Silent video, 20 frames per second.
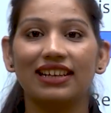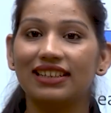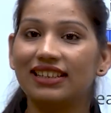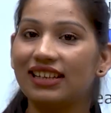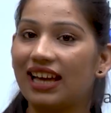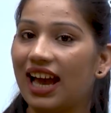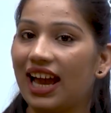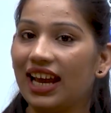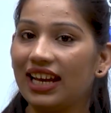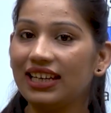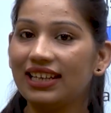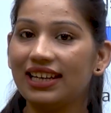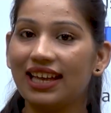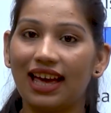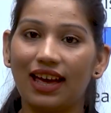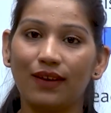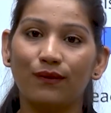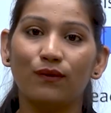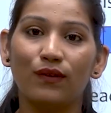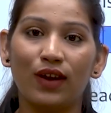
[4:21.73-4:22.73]
9
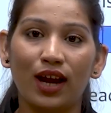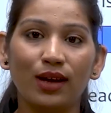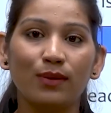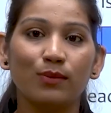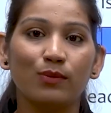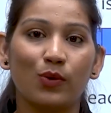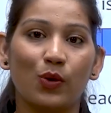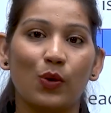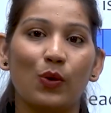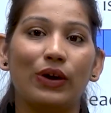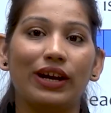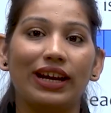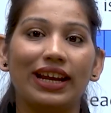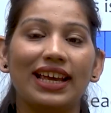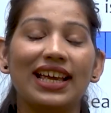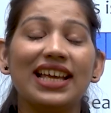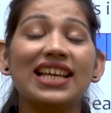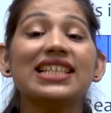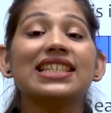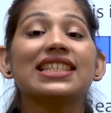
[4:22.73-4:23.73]
and 1 more
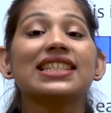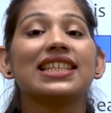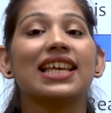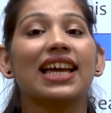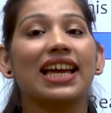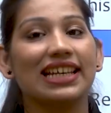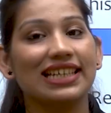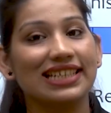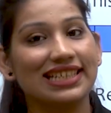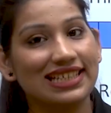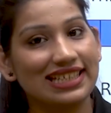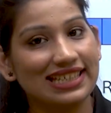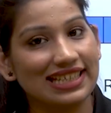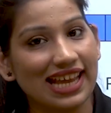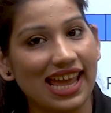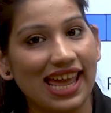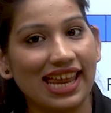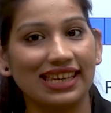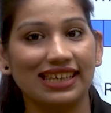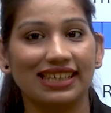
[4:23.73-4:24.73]
is
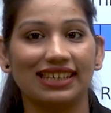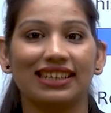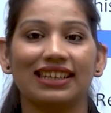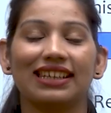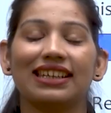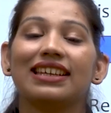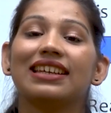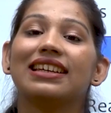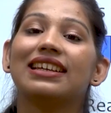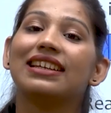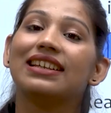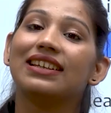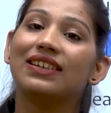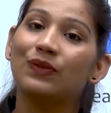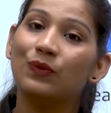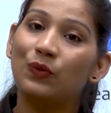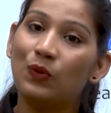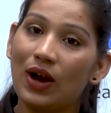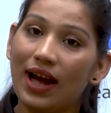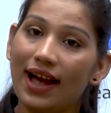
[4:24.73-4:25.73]
10.
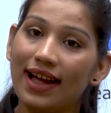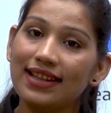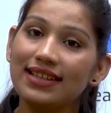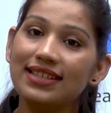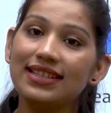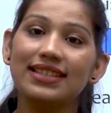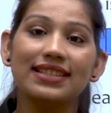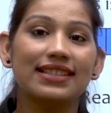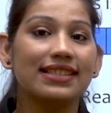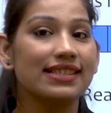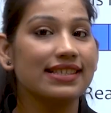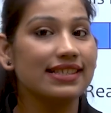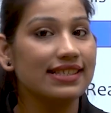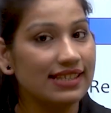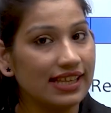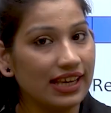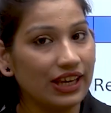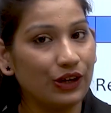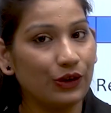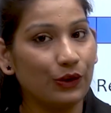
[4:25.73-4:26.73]
1,
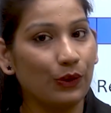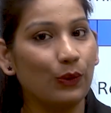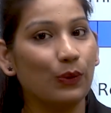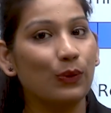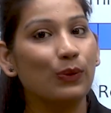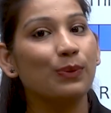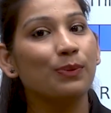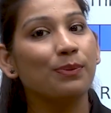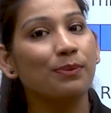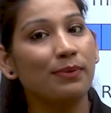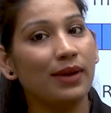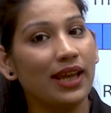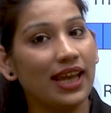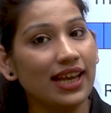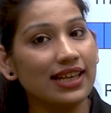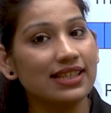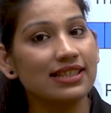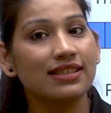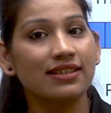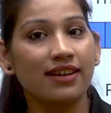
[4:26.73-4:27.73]
0
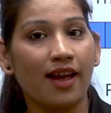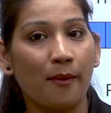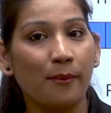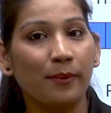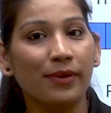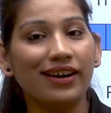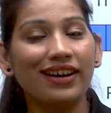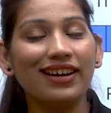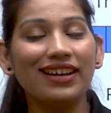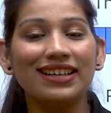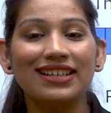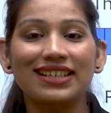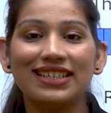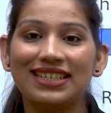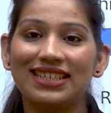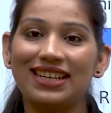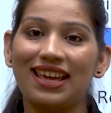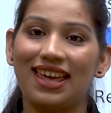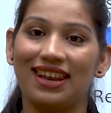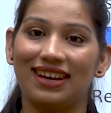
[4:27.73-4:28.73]
makes number
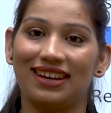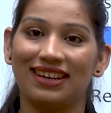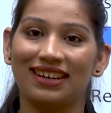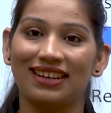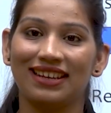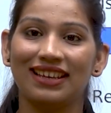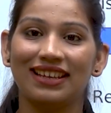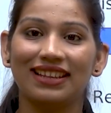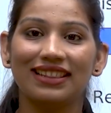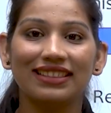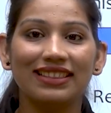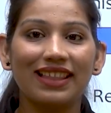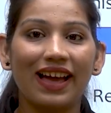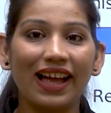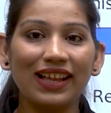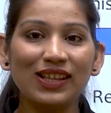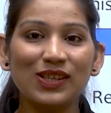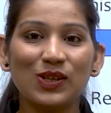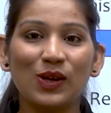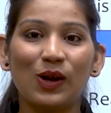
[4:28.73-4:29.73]
10.
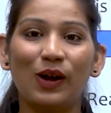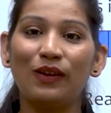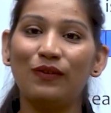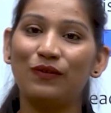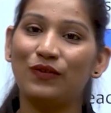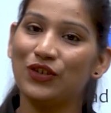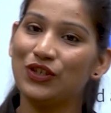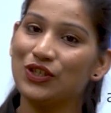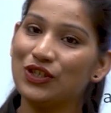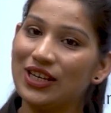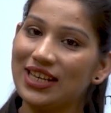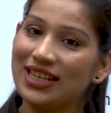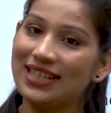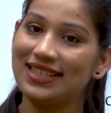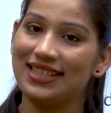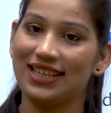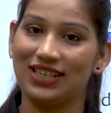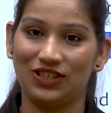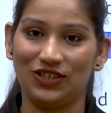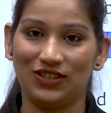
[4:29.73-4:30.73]
That's all for
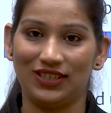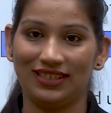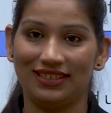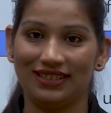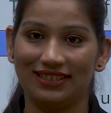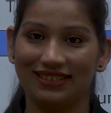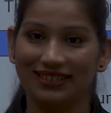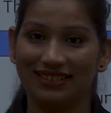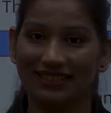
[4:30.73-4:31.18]
today's session.